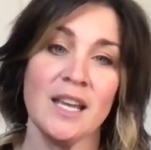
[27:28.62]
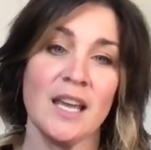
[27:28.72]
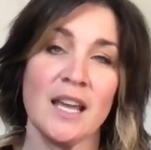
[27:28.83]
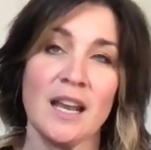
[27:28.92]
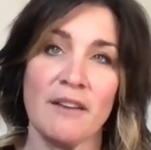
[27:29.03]

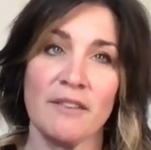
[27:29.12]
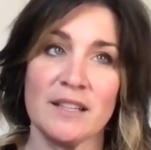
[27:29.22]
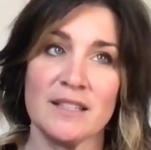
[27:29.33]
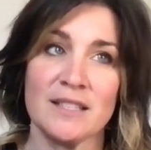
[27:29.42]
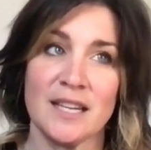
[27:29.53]
and
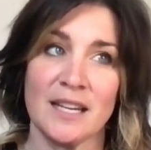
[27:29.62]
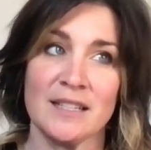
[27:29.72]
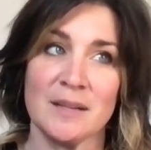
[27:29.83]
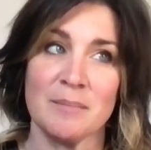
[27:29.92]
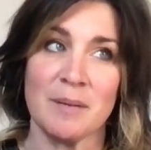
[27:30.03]
having to
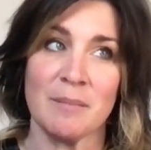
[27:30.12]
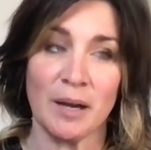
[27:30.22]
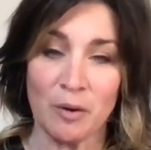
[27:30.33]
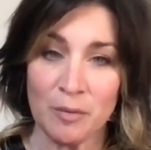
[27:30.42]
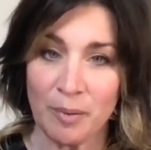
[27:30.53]
stand up in
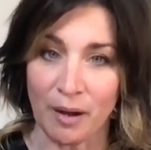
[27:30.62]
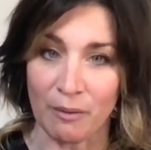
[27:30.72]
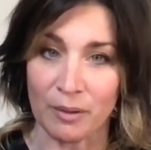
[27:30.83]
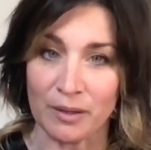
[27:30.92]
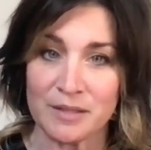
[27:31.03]
my own
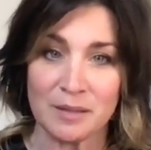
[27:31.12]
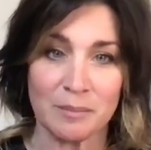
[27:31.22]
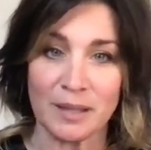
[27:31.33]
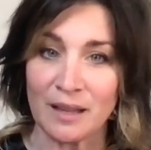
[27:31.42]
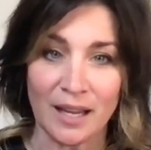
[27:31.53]
power to
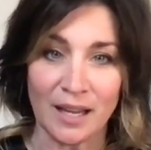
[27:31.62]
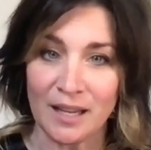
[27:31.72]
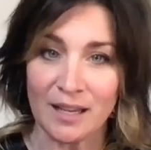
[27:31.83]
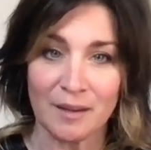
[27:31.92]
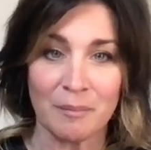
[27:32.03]
be
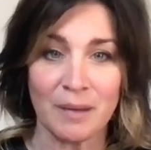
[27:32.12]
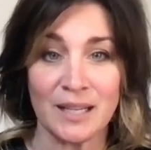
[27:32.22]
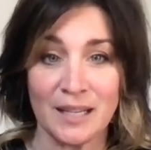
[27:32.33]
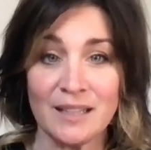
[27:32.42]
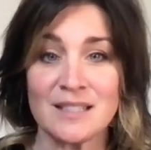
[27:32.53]
like, my
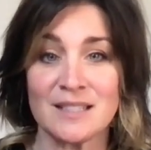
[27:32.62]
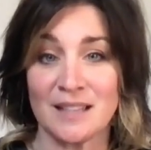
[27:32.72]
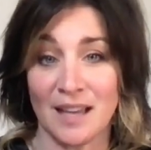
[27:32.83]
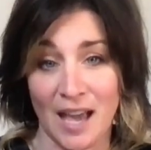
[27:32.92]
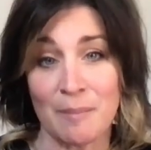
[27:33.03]
kid needs
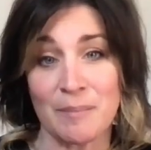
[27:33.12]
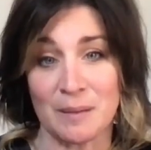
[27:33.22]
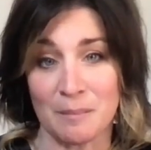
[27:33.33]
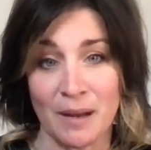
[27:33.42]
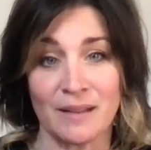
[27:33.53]
a
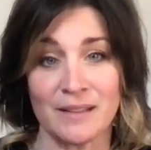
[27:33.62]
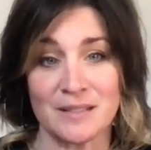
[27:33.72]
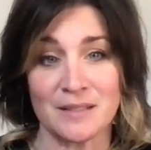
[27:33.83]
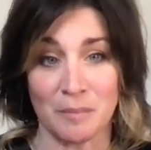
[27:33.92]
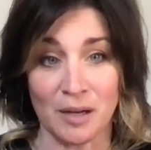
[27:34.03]
happy and
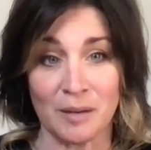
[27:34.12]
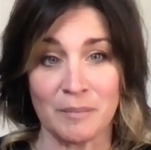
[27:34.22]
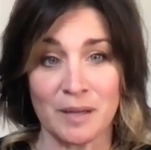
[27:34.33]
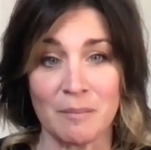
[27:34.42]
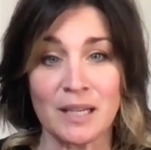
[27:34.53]
balanced mom,
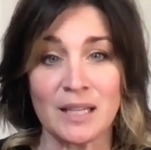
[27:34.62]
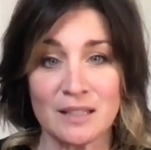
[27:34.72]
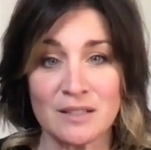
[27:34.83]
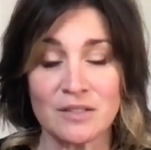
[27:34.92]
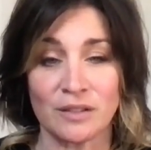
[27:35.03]
and my
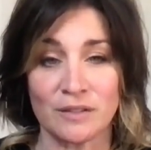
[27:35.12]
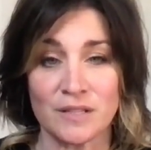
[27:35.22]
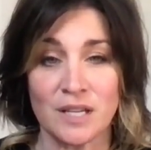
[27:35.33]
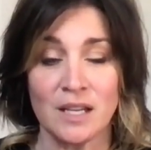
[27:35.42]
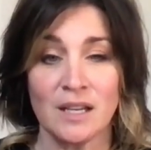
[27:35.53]
kid deserves